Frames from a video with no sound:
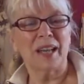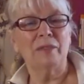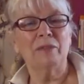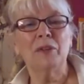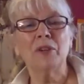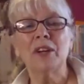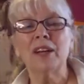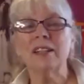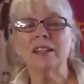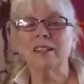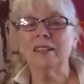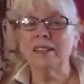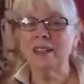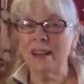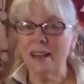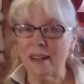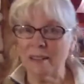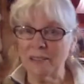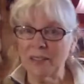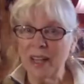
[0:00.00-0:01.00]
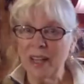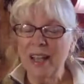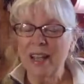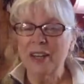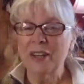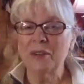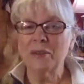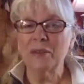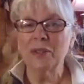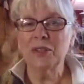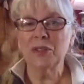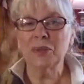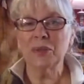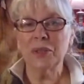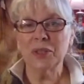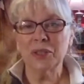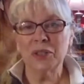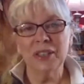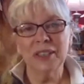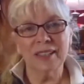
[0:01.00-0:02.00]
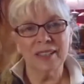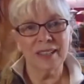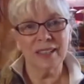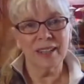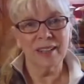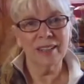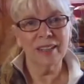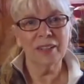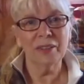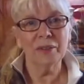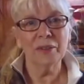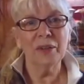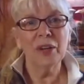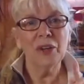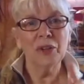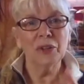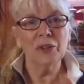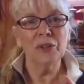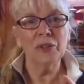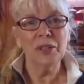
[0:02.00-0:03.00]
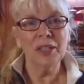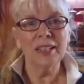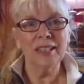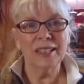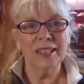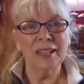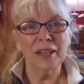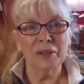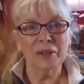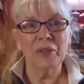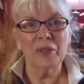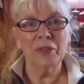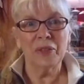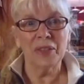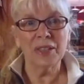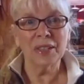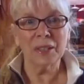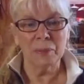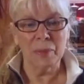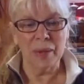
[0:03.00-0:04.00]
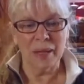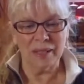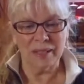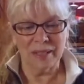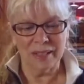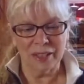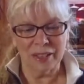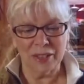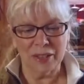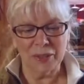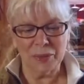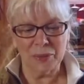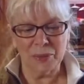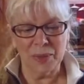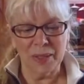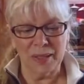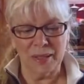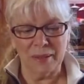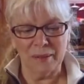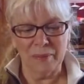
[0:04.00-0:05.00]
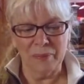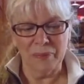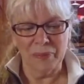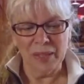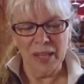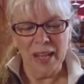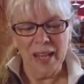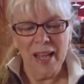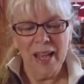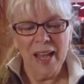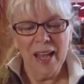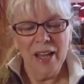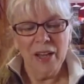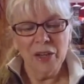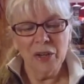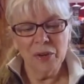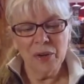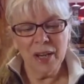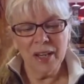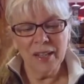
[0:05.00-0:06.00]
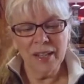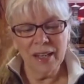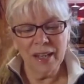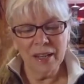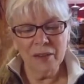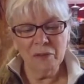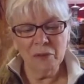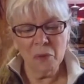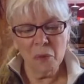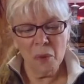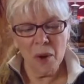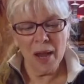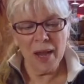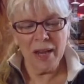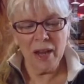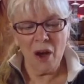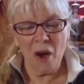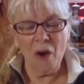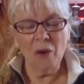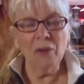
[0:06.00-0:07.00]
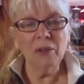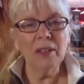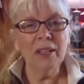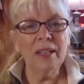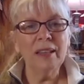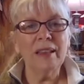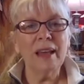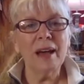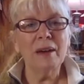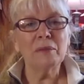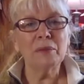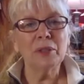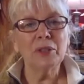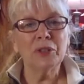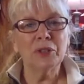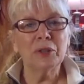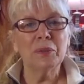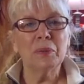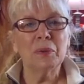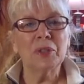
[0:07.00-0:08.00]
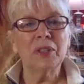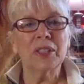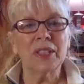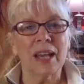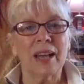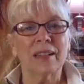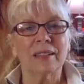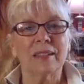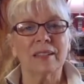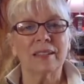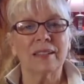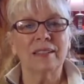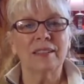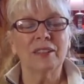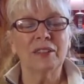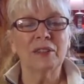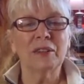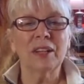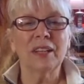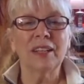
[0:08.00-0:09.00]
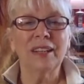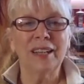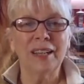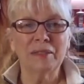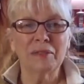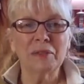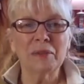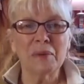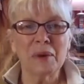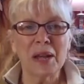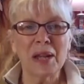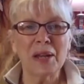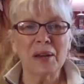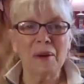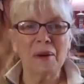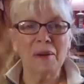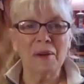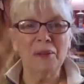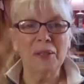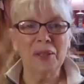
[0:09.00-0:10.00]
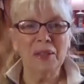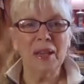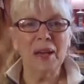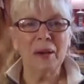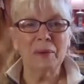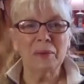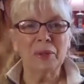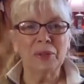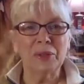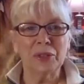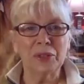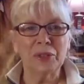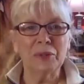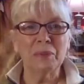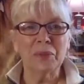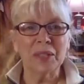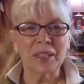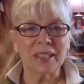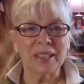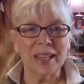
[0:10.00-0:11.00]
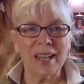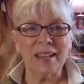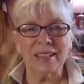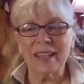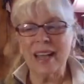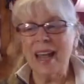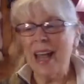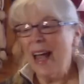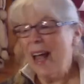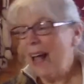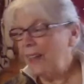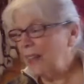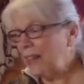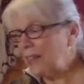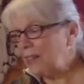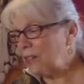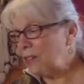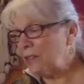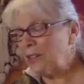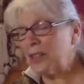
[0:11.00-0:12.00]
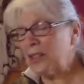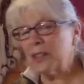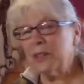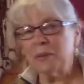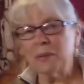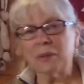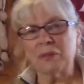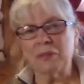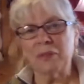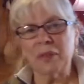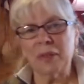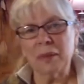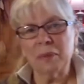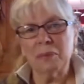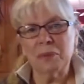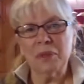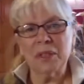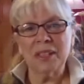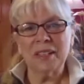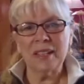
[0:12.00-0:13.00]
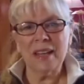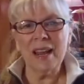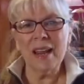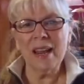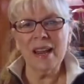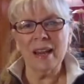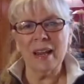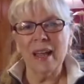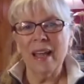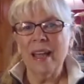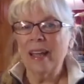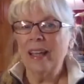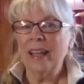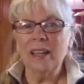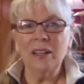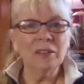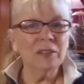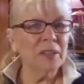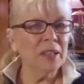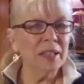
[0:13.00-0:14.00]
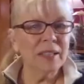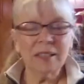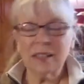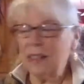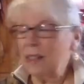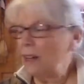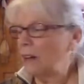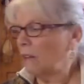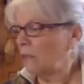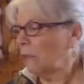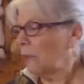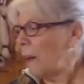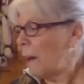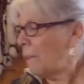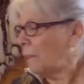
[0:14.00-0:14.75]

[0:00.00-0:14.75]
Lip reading: If you got left, your intuition is telling you, you need to hear this message as well. You can give away only that which you possess. You can give away only that which you possess. And that's also what Phillip was saying. Heal thyself.